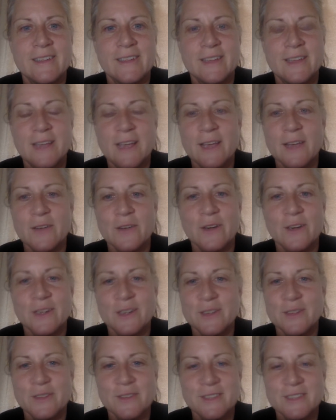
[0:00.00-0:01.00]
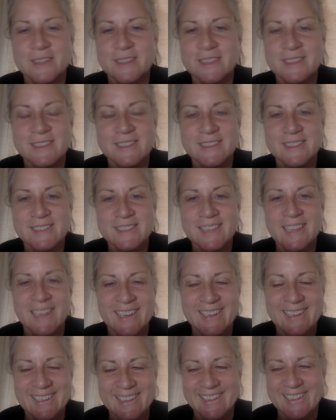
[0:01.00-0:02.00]
you can't argue with Jesus.
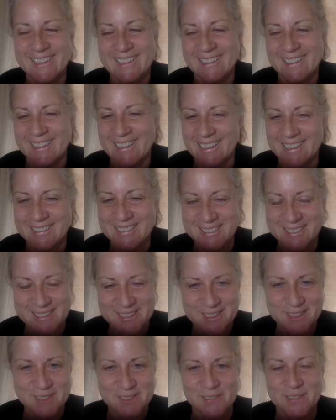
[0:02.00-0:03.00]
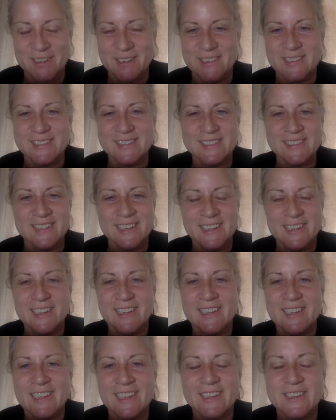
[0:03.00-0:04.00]
That's the experience.
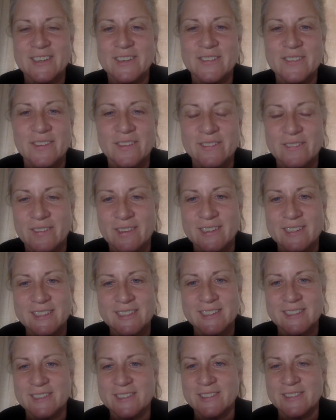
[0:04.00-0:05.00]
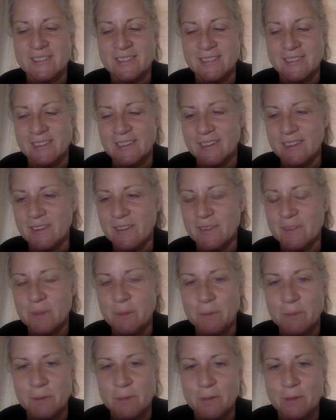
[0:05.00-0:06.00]
And you won't want to. I
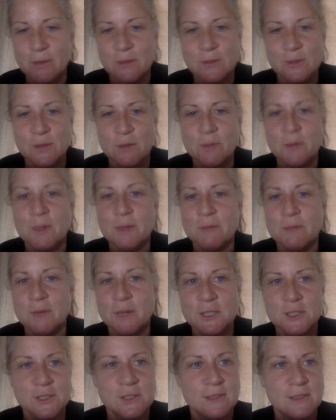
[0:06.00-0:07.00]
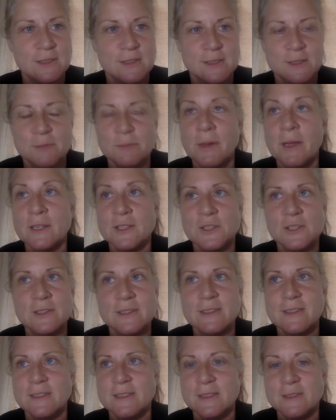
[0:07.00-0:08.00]
remember there are so many but Jesus, but
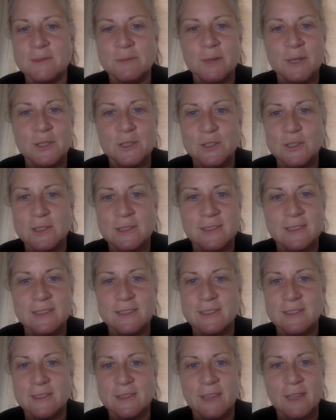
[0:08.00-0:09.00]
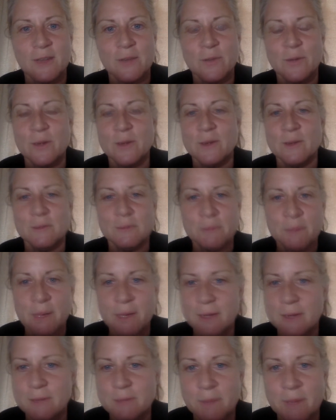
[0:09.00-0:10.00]
Jesus, but Jesus. Like what,
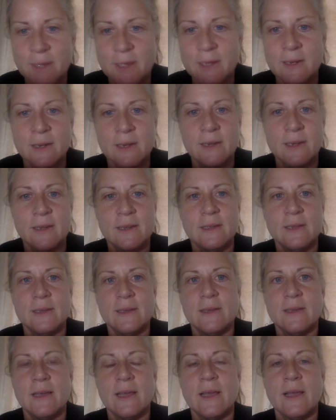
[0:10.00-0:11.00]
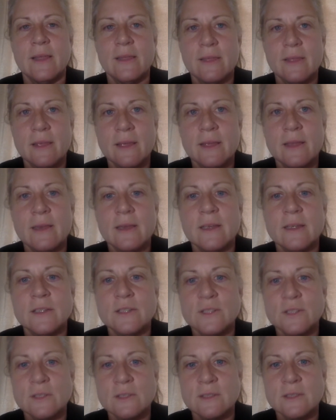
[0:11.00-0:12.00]
but. And then
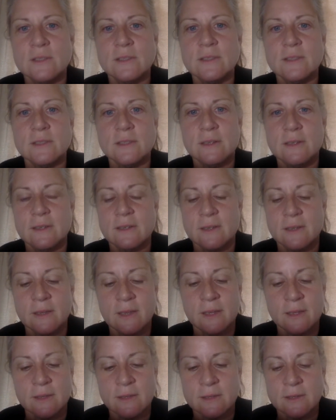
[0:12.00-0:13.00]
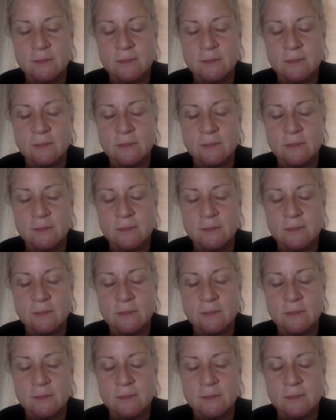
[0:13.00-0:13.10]
it just, that